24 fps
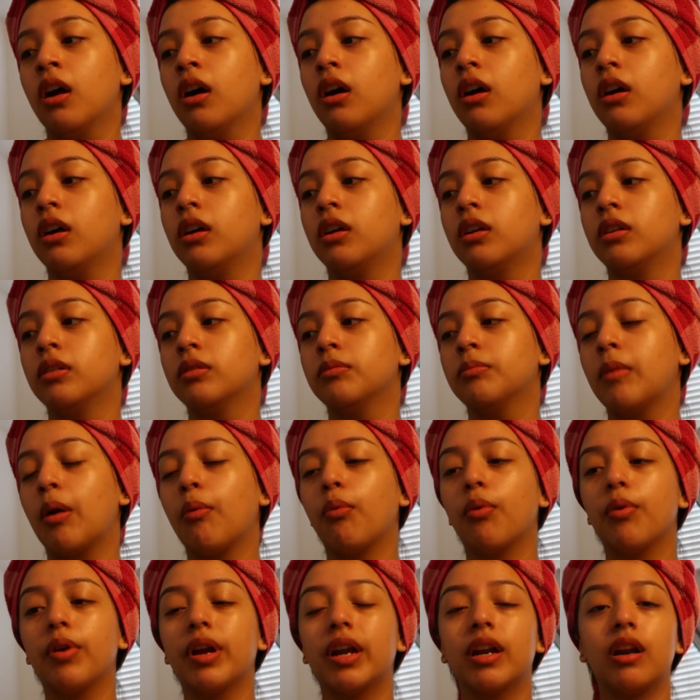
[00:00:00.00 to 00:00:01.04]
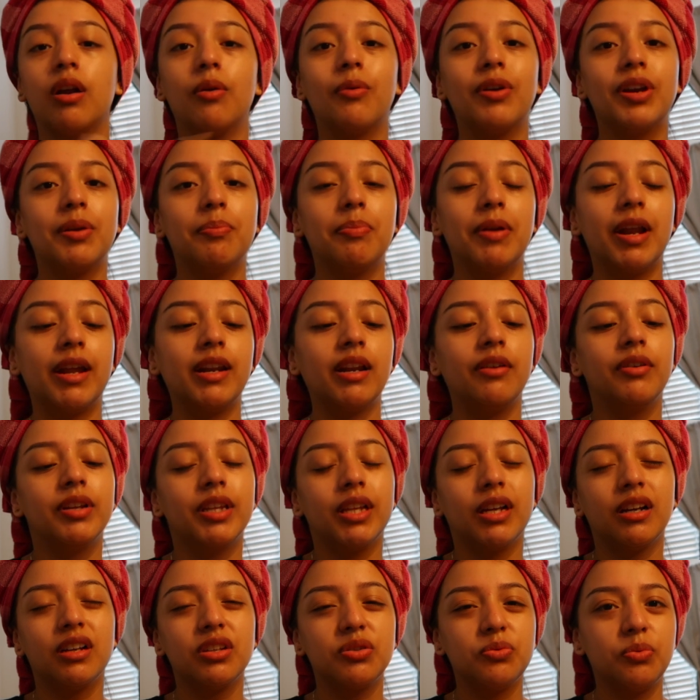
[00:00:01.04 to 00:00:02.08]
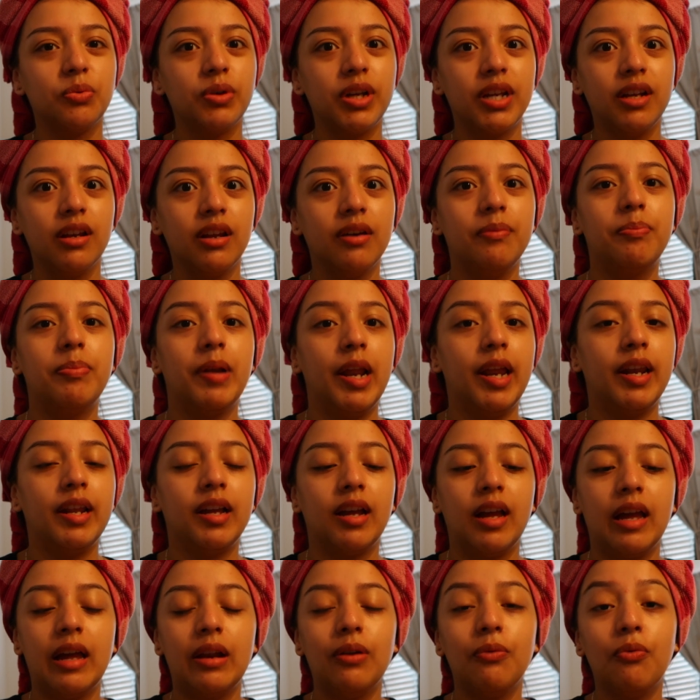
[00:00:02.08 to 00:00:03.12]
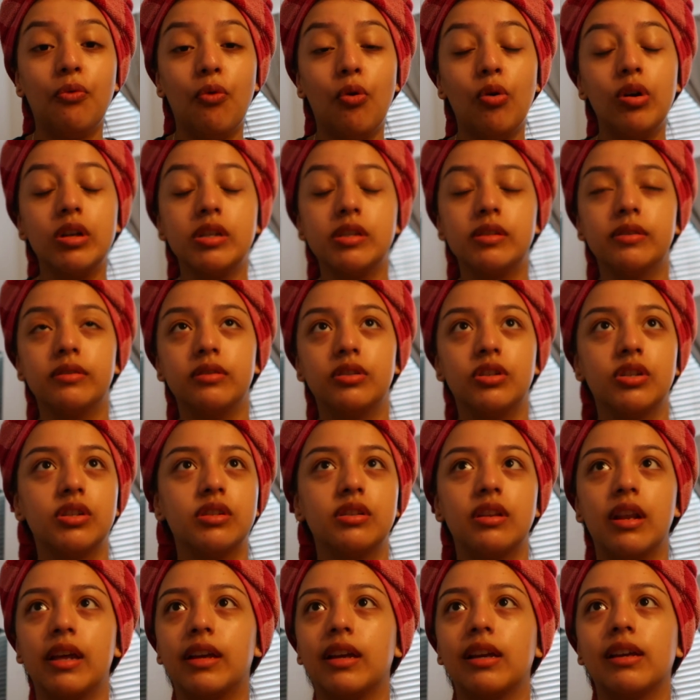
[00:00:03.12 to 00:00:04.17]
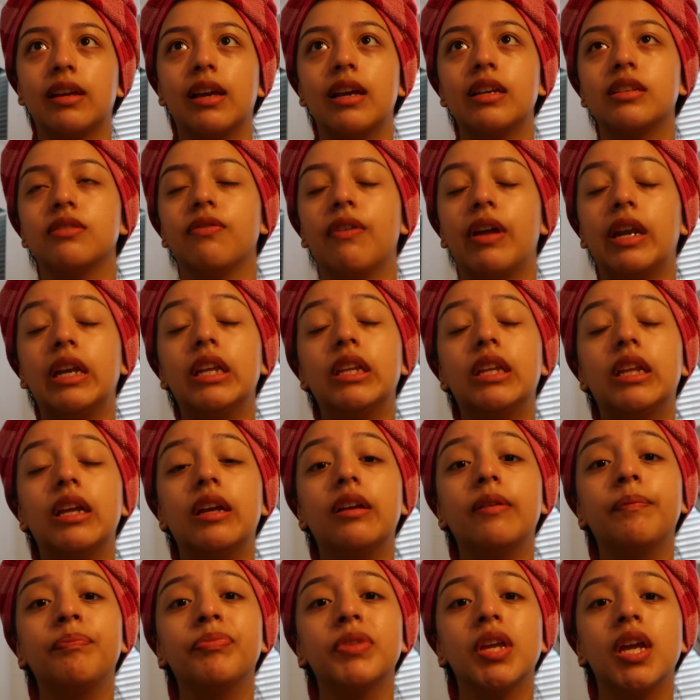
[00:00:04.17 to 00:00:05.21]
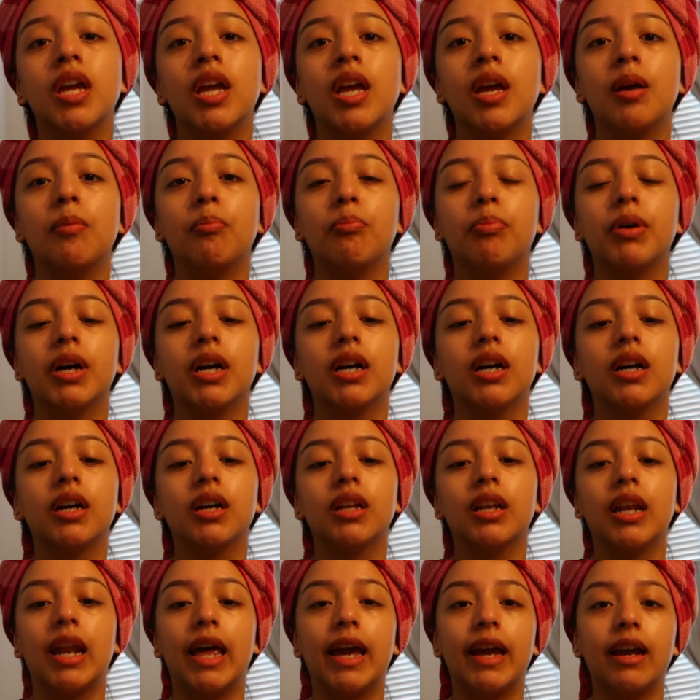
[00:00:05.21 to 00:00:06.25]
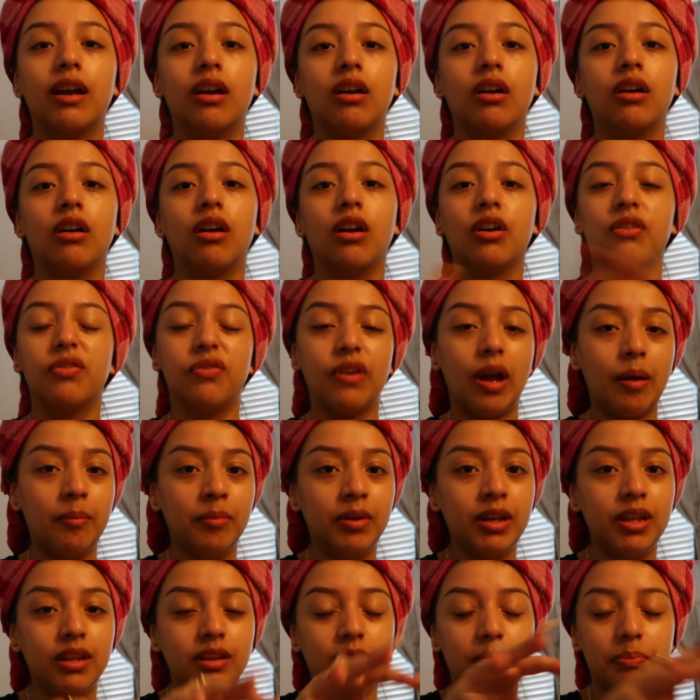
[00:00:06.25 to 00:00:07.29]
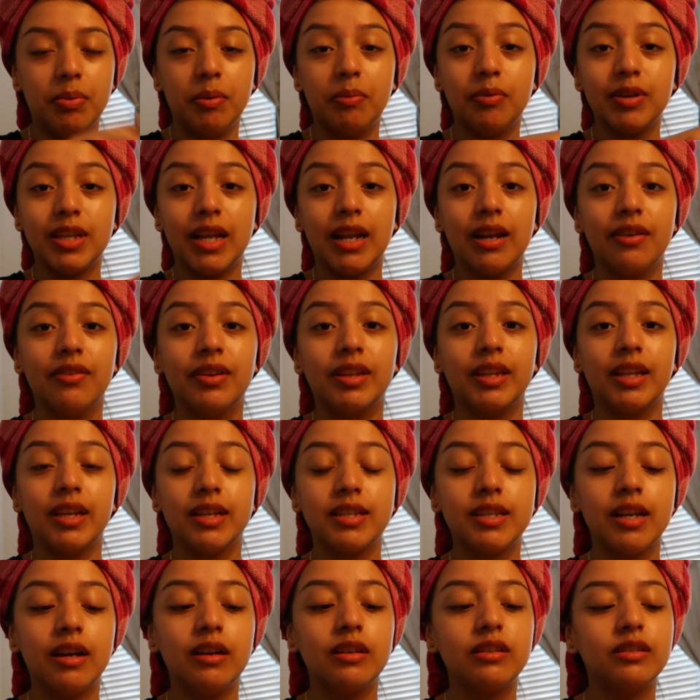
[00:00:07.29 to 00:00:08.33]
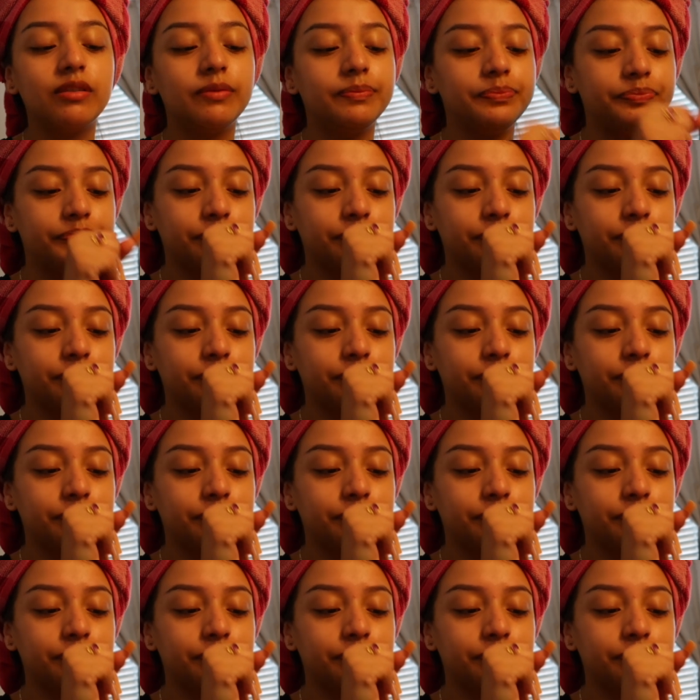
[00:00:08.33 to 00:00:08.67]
and we were gonna already plan everything, because we love planning ahead, of course, just like in case of anything. But like our family, the people that live in this house,